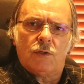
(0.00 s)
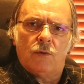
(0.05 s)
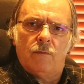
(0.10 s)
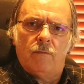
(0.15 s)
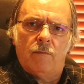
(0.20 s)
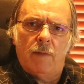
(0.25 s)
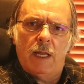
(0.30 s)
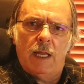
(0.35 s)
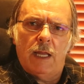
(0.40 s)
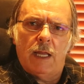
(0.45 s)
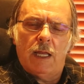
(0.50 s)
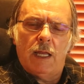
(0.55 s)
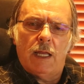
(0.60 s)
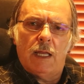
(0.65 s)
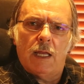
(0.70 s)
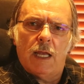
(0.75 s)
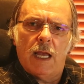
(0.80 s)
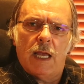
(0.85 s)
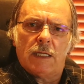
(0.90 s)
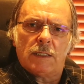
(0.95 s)
to me,
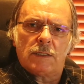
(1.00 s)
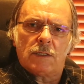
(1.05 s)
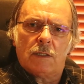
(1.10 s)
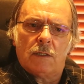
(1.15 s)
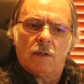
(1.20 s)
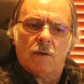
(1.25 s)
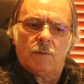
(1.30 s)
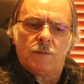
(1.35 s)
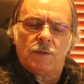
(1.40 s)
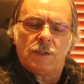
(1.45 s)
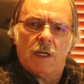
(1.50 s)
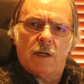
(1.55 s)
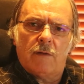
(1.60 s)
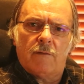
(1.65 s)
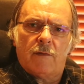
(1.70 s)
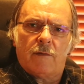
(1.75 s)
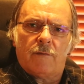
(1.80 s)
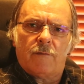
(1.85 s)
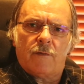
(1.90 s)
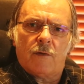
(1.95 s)
as an
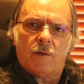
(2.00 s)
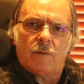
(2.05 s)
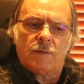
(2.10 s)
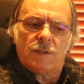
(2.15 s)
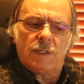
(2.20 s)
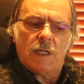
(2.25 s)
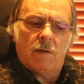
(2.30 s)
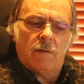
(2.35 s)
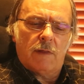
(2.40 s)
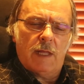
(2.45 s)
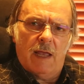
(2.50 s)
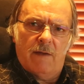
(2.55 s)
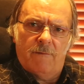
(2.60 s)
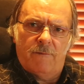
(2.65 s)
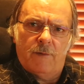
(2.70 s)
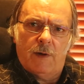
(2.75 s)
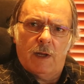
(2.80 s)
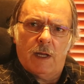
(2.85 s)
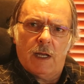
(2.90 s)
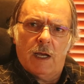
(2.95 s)
observer from South
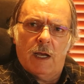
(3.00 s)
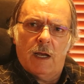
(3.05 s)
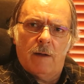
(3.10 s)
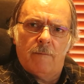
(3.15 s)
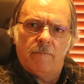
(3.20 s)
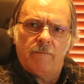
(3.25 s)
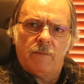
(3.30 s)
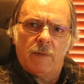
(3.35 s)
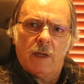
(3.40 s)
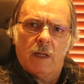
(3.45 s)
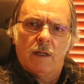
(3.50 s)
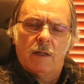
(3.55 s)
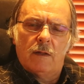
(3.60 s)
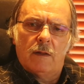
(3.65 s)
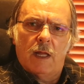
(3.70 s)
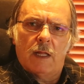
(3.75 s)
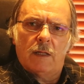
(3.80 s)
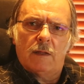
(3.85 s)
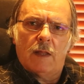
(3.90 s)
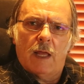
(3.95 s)
Africa,
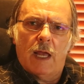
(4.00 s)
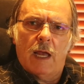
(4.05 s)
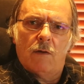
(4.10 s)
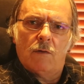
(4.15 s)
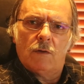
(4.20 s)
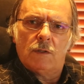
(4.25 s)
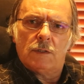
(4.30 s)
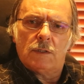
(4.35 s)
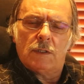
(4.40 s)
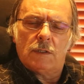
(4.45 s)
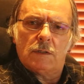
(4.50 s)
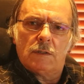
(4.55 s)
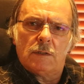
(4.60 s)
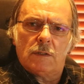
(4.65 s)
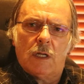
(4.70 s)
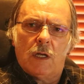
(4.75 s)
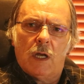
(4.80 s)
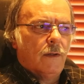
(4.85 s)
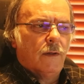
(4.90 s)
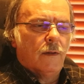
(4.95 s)
that
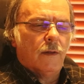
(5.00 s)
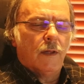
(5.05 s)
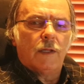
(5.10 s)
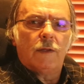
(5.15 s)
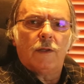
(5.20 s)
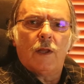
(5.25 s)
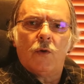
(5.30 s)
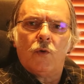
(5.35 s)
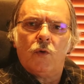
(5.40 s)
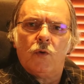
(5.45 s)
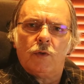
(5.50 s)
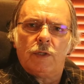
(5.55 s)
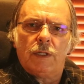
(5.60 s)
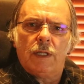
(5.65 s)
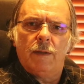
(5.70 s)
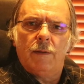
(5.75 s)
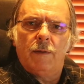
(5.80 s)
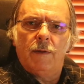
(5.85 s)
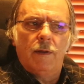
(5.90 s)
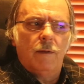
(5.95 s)
the
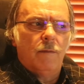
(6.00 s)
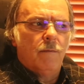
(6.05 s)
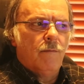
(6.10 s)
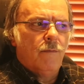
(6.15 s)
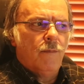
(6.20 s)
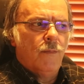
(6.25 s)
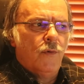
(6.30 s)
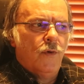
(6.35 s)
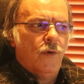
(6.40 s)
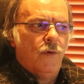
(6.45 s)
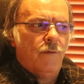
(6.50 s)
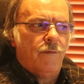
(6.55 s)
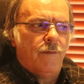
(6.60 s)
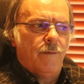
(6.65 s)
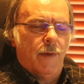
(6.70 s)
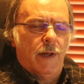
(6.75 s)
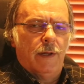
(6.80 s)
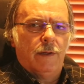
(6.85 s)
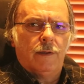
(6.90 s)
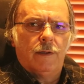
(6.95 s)
Houthi
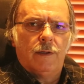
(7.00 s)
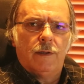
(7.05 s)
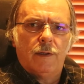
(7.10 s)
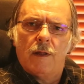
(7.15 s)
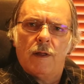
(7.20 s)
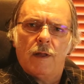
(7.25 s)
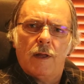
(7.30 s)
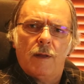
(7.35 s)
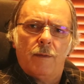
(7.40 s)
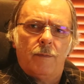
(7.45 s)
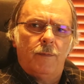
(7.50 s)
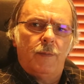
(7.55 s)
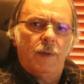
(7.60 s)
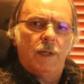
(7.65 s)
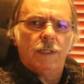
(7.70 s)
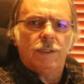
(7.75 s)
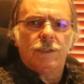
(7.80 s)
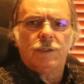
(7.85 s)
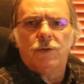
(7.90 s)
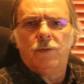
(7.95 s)
movement
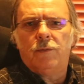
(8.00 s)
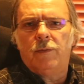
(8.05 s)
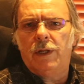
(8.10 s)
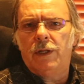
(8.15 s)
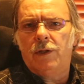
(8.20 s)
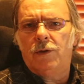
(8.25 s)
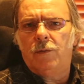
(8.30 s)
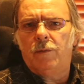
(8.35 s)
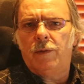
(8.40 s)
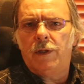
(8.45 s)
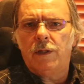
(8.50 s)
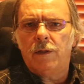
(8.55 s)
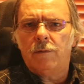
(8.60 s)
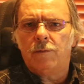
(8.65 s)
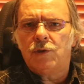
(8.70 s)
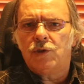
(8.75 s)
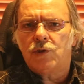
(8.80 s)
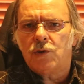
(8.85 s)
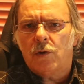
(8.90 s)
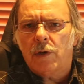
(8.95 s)
appears to me to be the
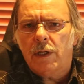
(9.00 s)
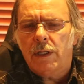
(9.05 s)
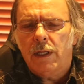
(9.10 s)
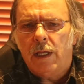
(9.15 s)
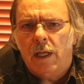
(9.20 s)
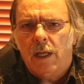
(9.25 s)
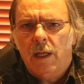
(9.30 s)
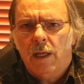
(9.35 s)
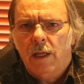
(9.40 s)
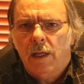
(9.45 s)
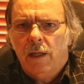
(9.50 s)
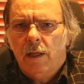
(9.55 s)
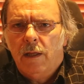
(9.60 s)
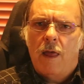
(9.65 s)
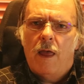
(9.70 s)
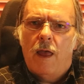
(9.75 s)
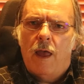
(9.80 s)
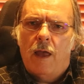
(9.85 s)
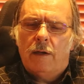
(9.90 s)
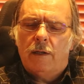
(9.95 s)
majority.
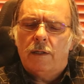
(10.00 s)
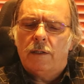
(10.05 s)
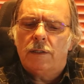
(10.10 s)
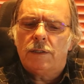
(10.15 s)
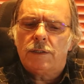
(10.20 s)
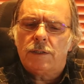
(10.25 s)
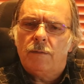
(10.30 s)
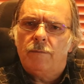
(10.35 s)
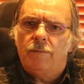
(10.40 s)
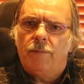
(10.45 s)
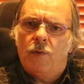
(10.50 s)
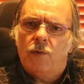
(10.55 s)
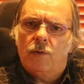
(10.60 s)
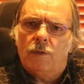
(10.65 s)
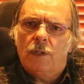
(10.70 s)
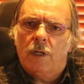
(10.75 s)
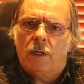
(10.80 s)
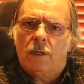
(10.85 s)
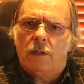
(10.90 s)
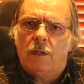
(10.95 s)
And it is
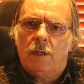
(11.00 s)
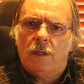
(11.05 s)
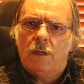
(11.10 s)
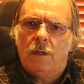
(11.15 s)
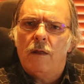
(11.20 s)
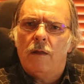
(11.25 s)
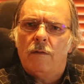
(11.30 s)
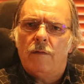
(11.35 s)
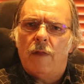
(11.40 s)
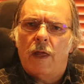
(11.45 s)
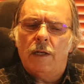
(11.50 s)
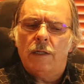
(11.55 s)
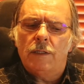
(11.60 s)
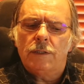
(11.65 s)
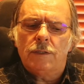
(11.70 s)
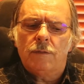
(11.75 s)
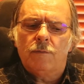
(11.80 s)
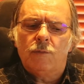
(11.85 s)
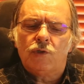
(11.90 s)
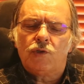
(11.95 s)
important. That
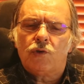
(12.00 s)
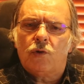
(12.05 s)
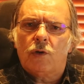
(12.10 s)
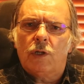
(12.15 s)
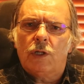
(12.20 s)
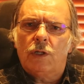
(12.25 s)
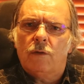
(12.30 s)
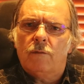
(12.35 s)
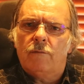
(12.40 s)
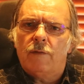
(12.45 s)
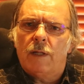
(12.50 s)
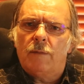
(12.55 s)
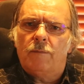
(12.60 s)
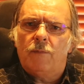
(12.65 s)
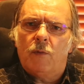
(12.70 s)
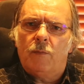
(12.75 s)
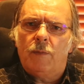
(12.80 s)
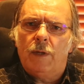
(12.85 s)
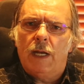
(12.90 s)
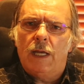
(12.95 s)
is the majority of their
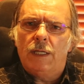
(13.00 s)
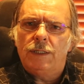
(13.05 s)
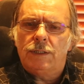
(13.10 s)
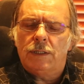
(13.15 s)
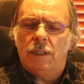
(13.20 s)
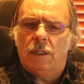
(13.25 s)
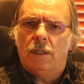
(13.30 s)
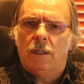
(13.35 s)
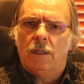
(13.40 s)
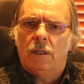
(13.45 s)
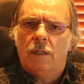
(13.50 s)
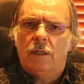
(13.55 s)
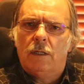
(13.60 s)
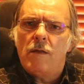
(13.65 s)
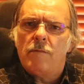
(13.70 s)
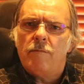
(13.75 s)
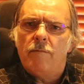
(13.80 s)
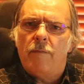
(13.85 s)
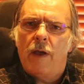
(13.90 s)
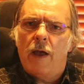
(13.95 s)
population.
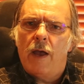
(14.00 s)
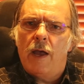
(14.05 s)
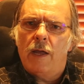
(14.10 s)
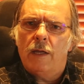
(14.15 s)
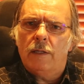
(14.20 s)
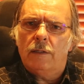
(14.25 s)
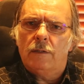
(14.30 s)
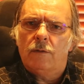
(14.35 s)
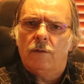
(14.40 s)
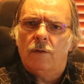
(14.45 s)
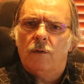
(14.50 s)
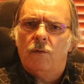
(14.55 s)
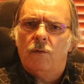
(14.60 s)
But